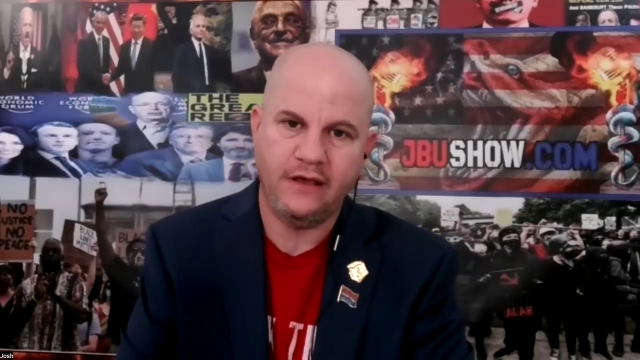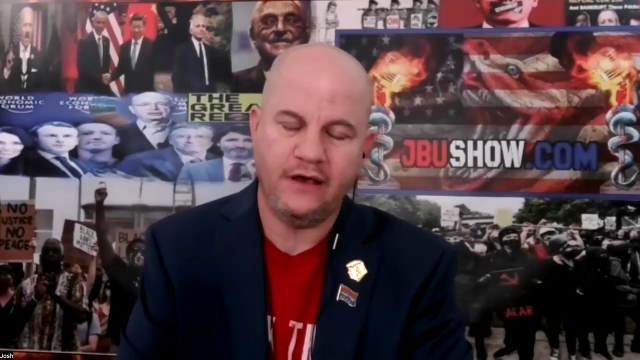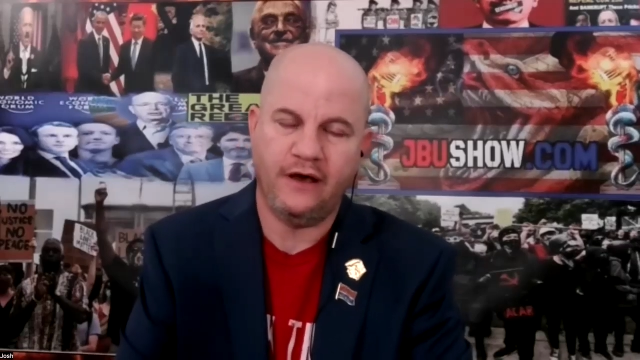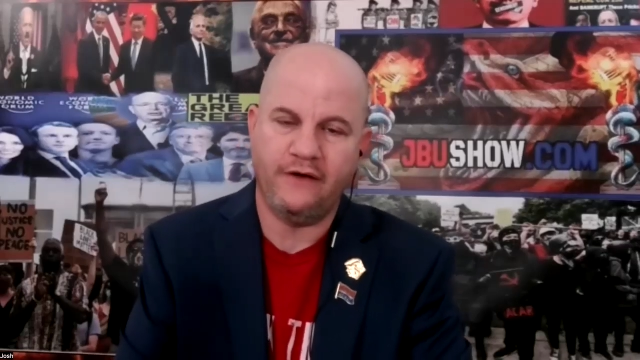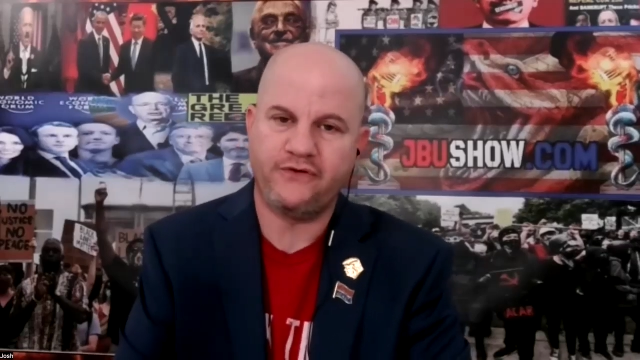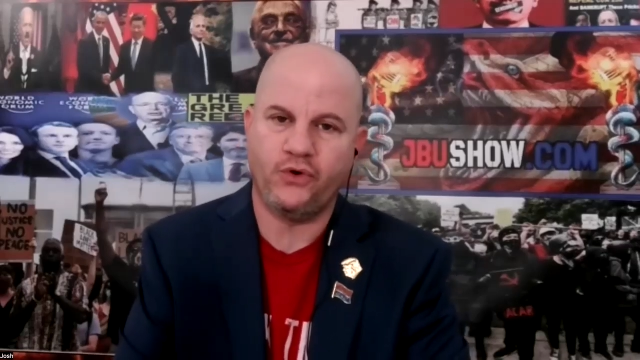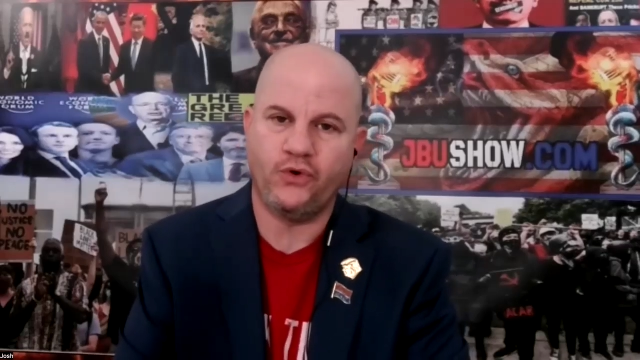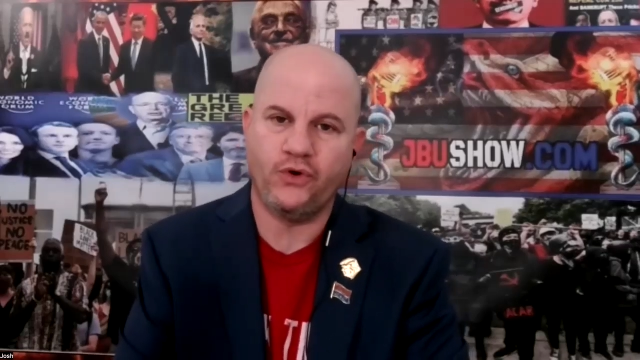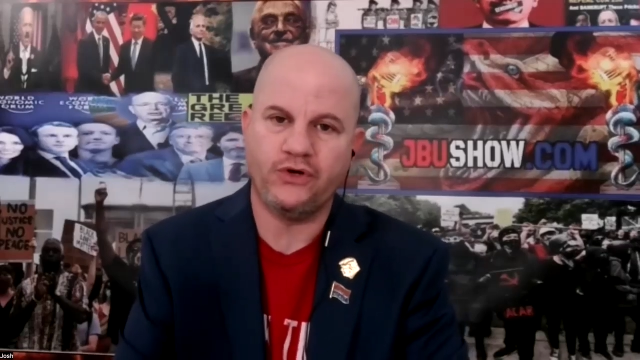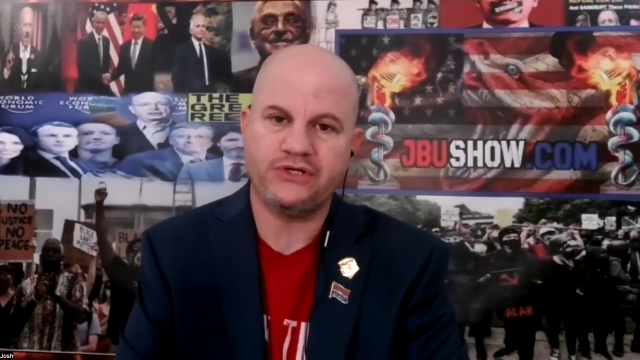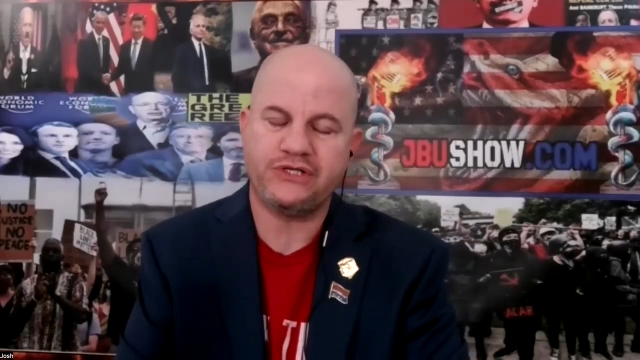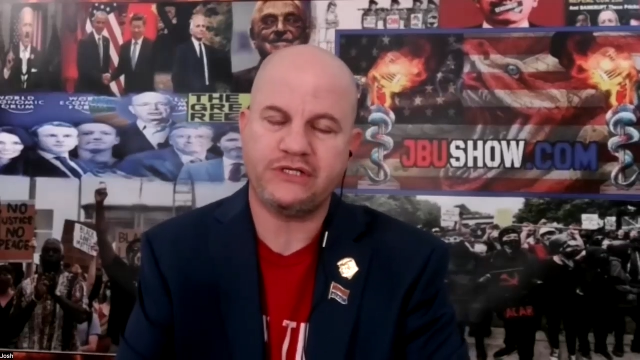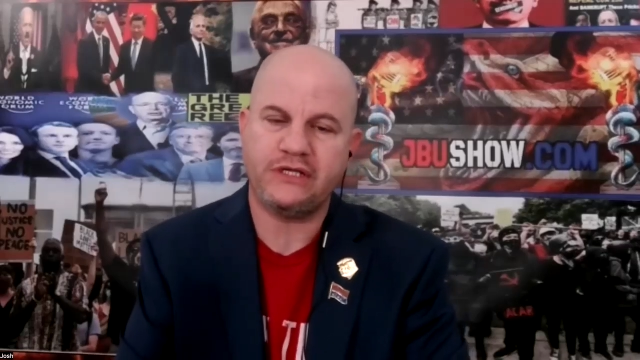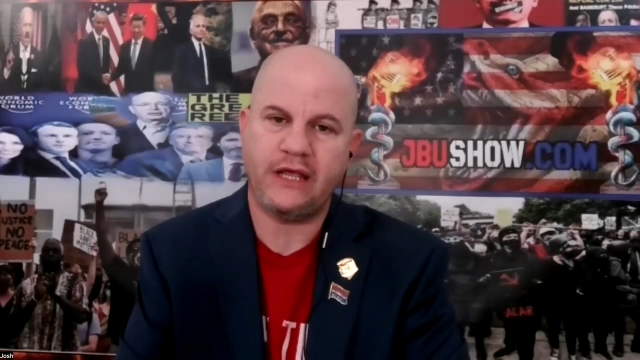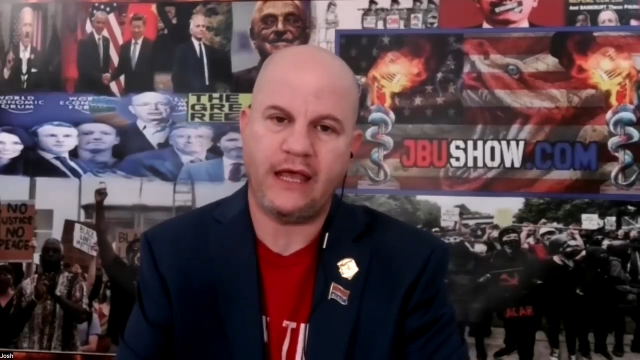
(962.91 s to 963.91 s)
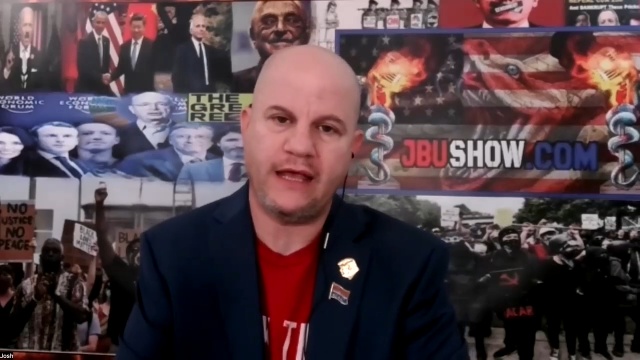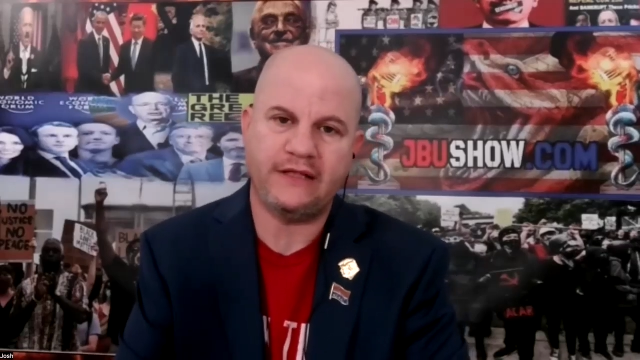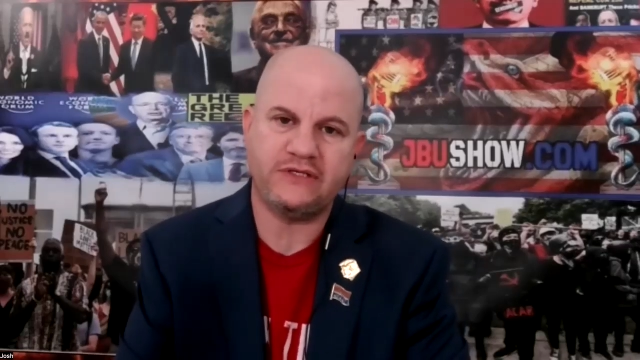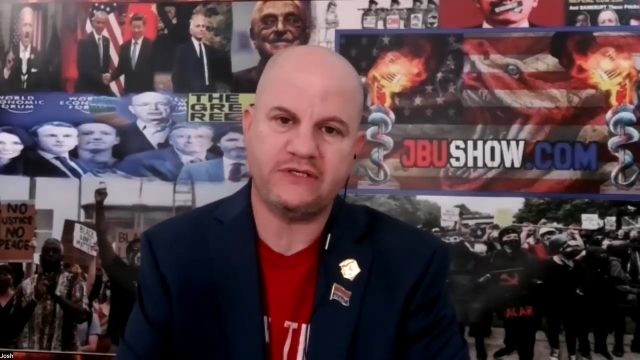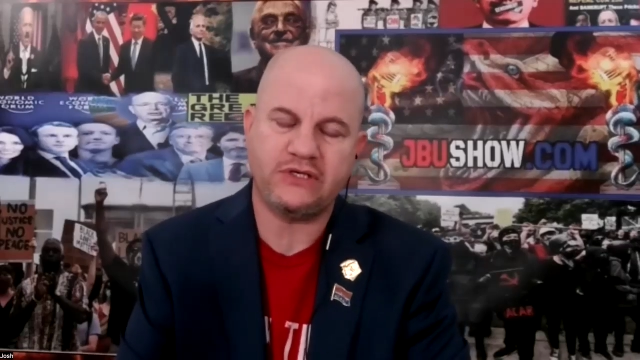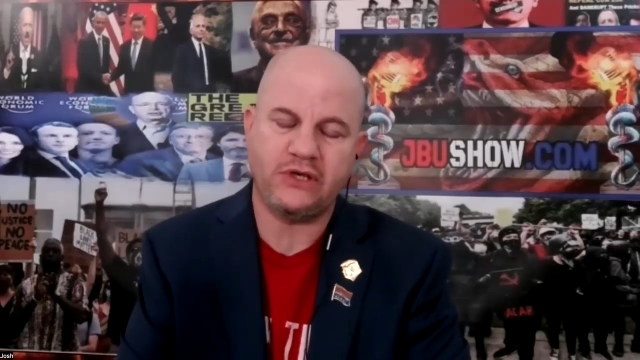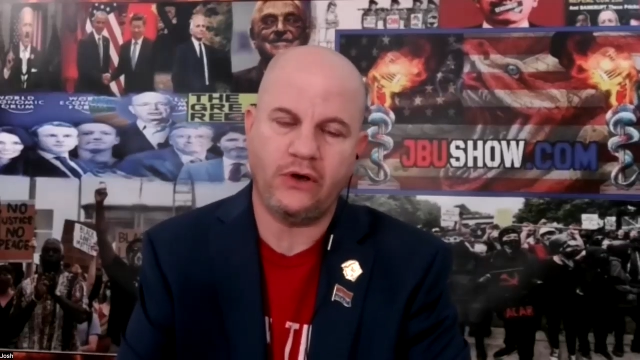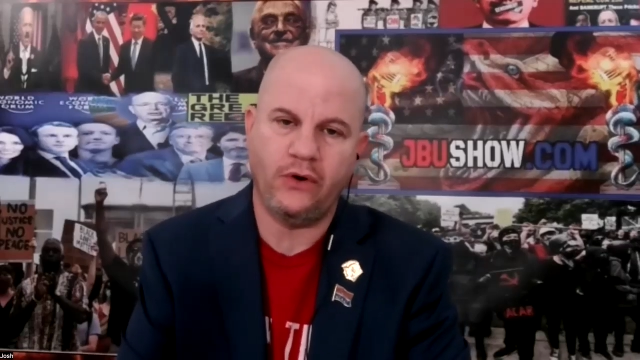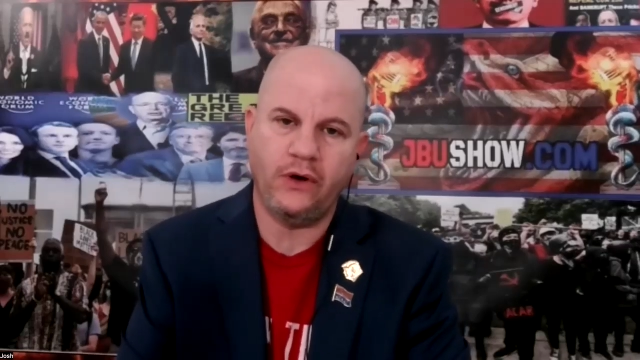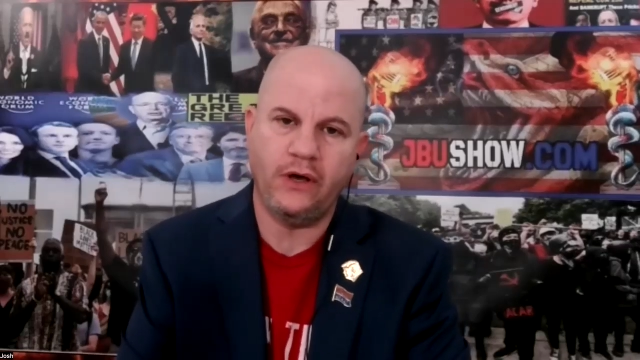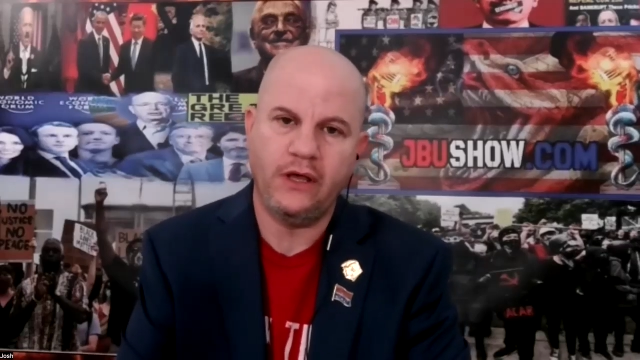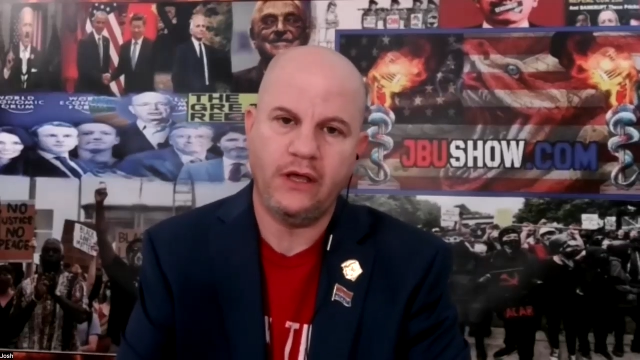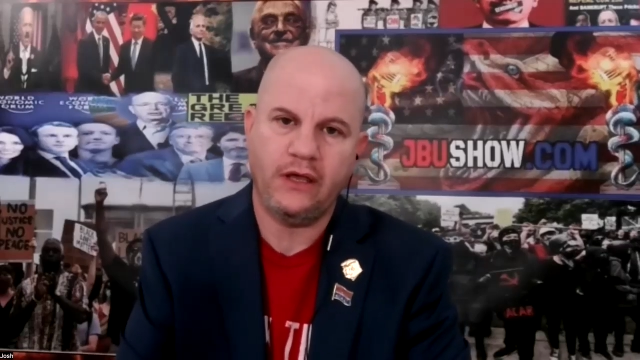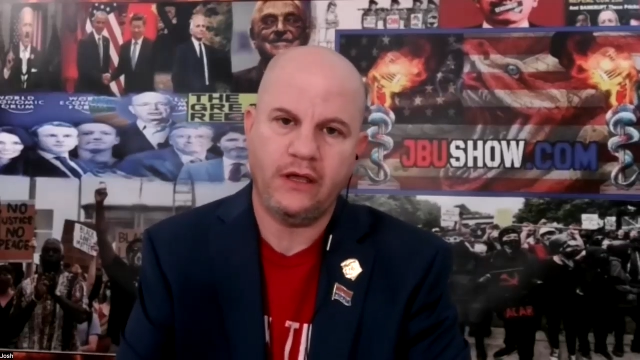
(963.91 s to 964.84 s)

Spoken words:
of course. And so,